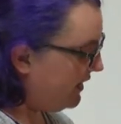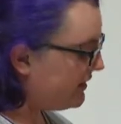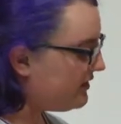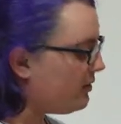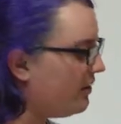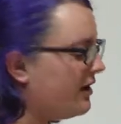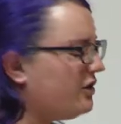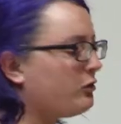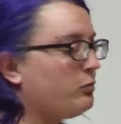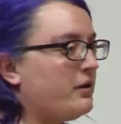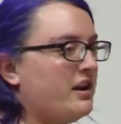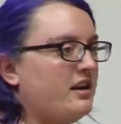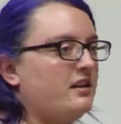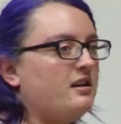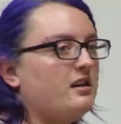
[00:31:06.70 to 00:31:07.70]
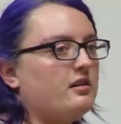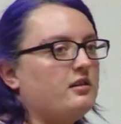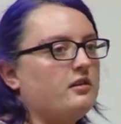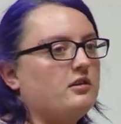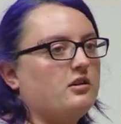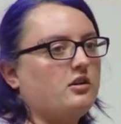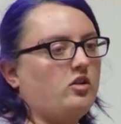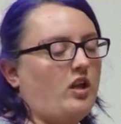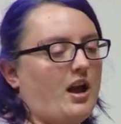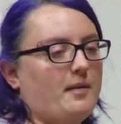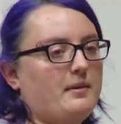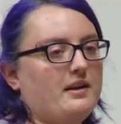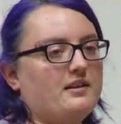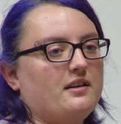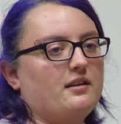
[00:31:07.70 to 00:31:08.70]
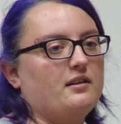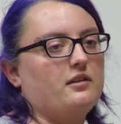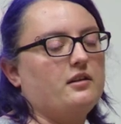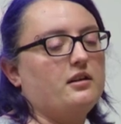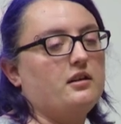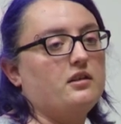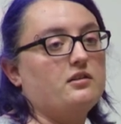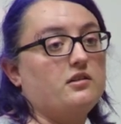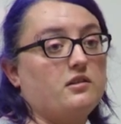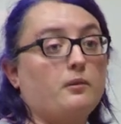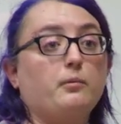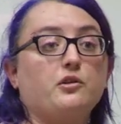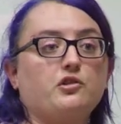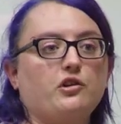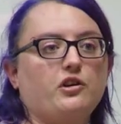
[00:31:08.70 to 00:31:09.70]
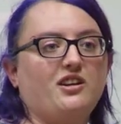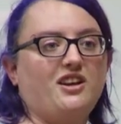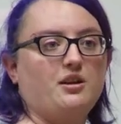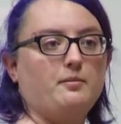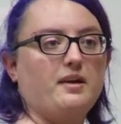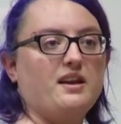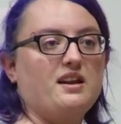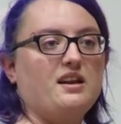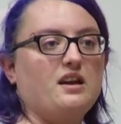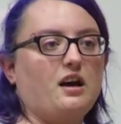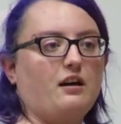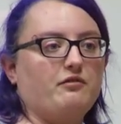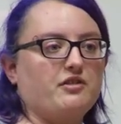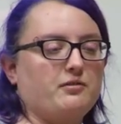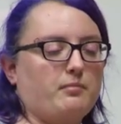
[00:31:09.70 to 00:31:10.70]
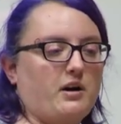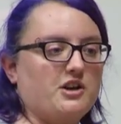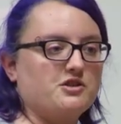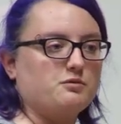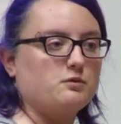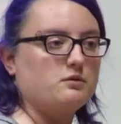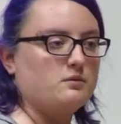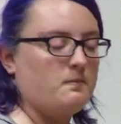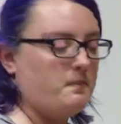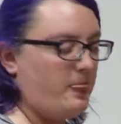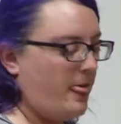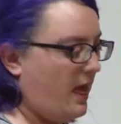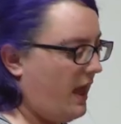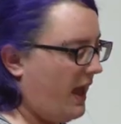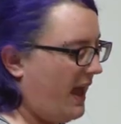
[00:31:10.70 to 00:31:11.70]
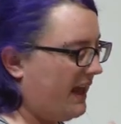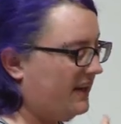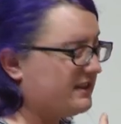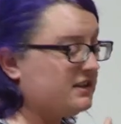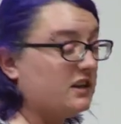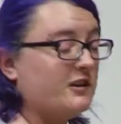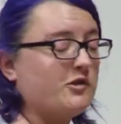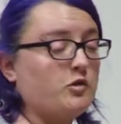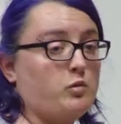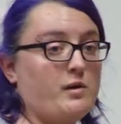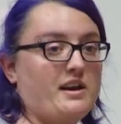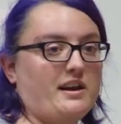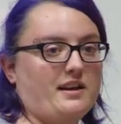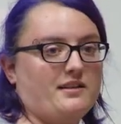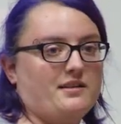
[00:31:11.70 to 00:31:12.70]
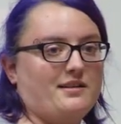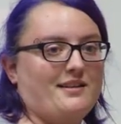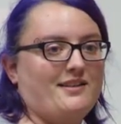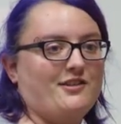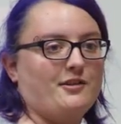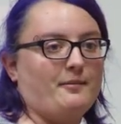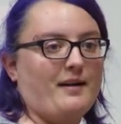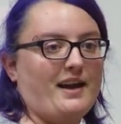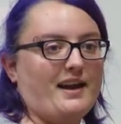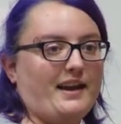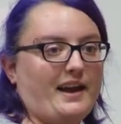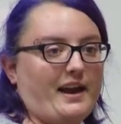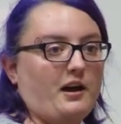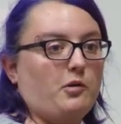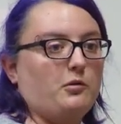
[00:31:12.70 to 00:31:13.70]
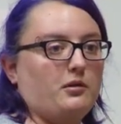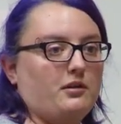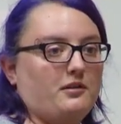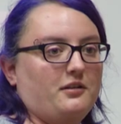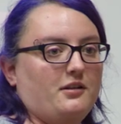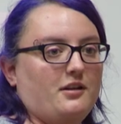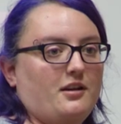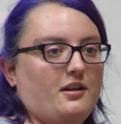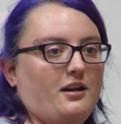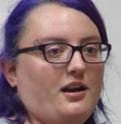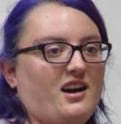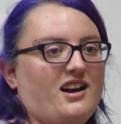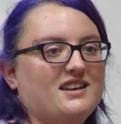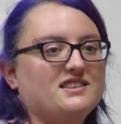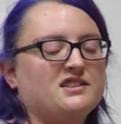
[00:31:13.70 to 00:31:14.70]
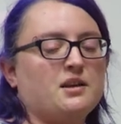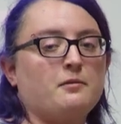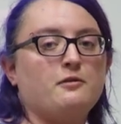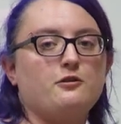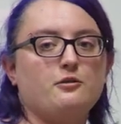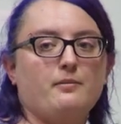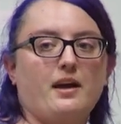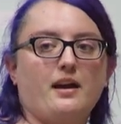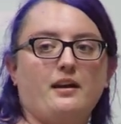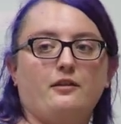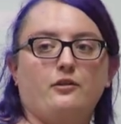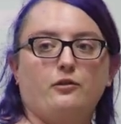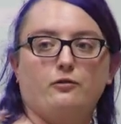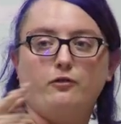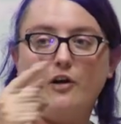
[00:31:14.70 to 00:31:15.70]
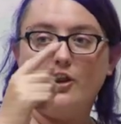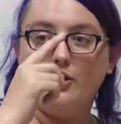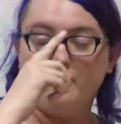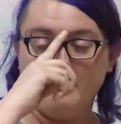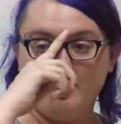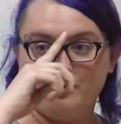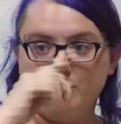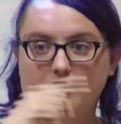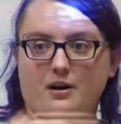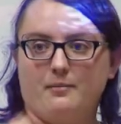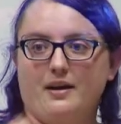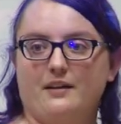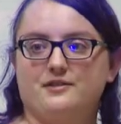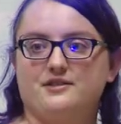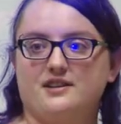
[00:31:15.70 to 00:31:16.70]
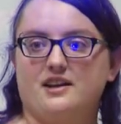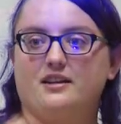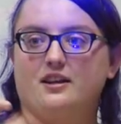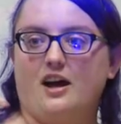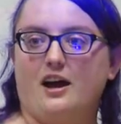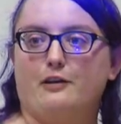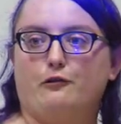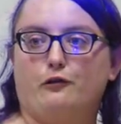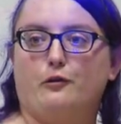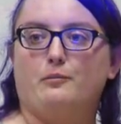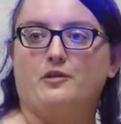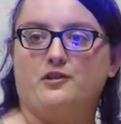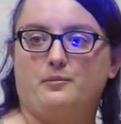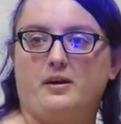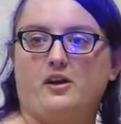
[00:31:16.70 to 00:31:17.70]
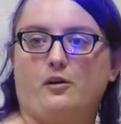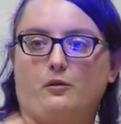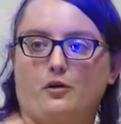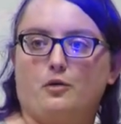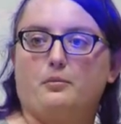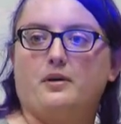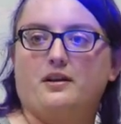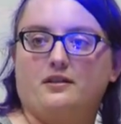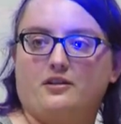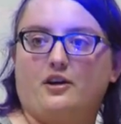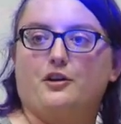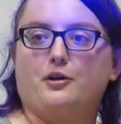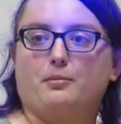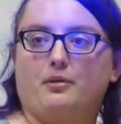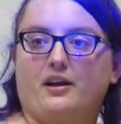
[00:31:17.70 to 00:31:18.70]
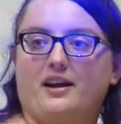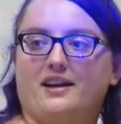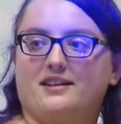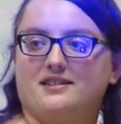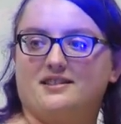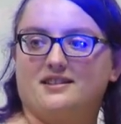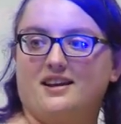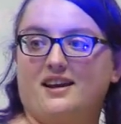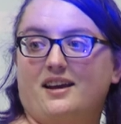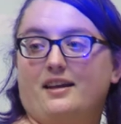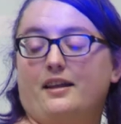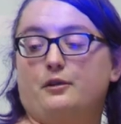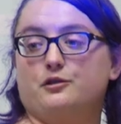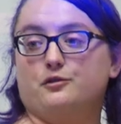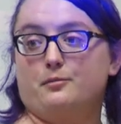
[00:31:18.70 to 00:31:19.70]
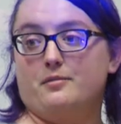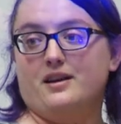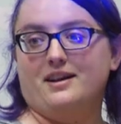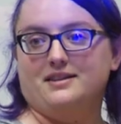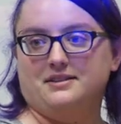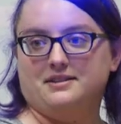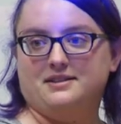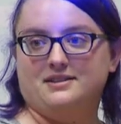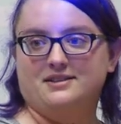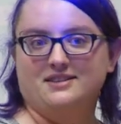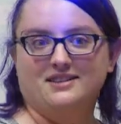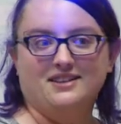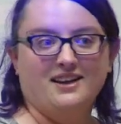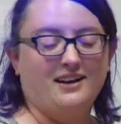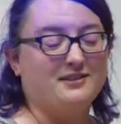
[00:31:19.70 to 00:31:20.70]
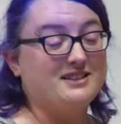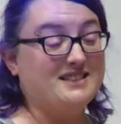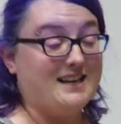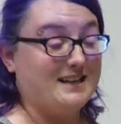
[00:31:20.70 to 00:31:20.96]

it is going to read the climate, the temperature, and the humidity off this module, and it's going to tweet it to my account. Uh, some of you may, if you follow me on Twitter, may have seen live from the speaker room at Thunder Plains. That was from this. I was